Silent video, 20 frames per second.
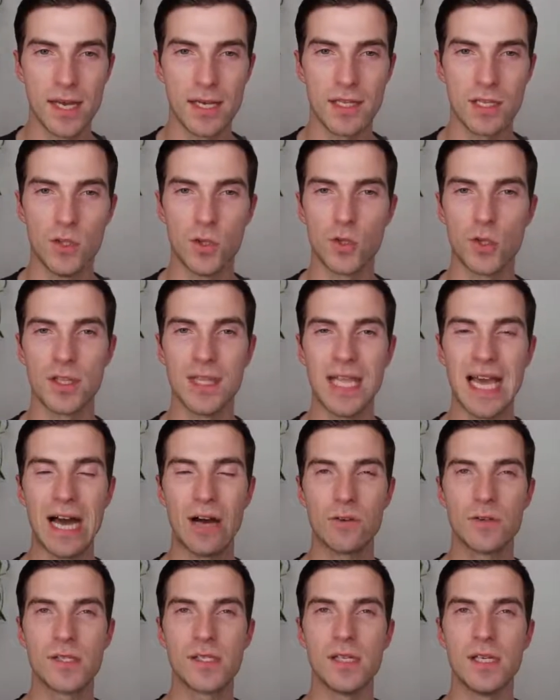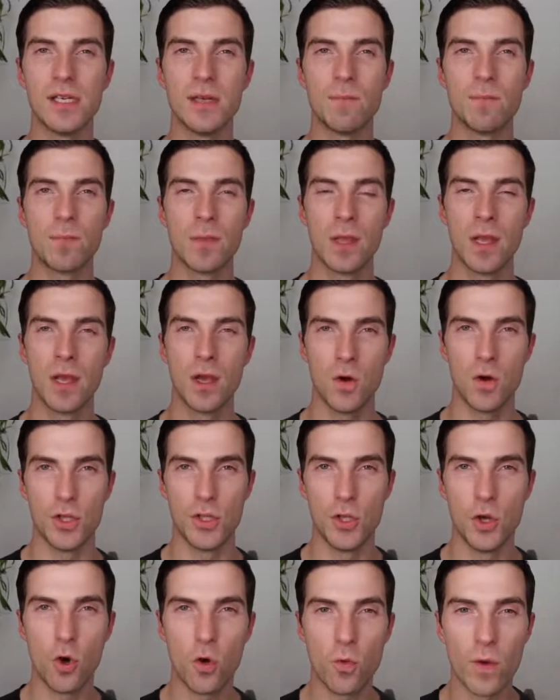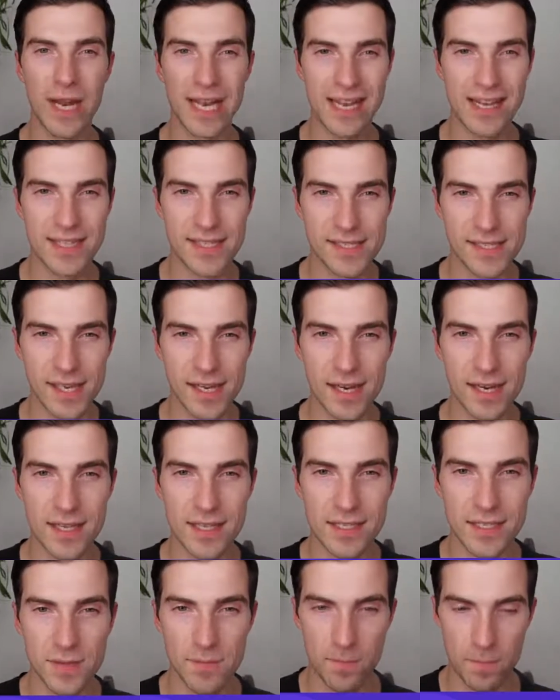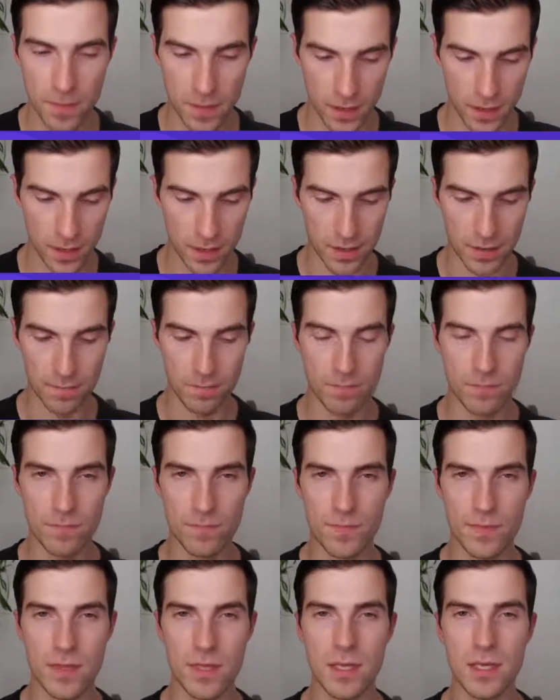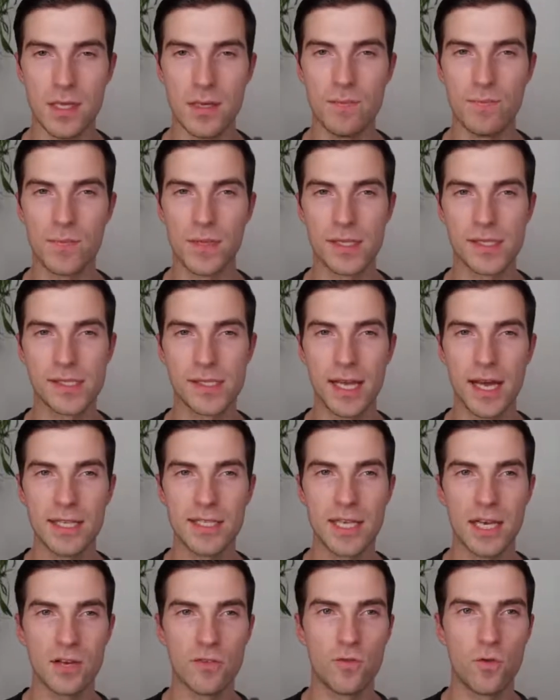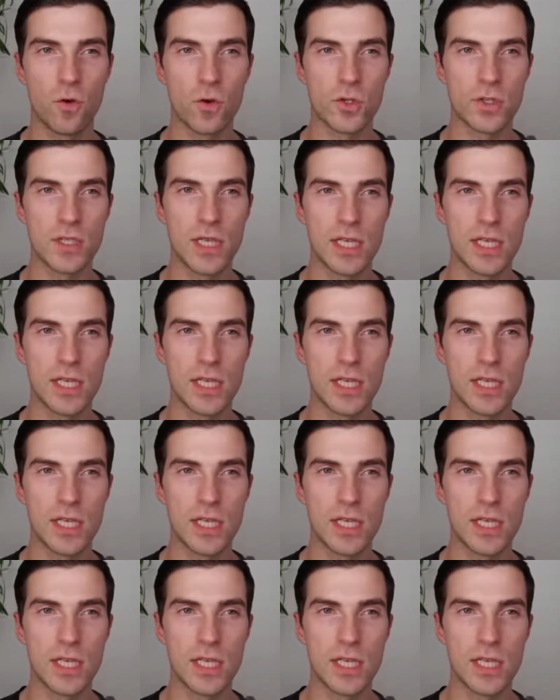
You should now see on your right-hand side the slide deck for today's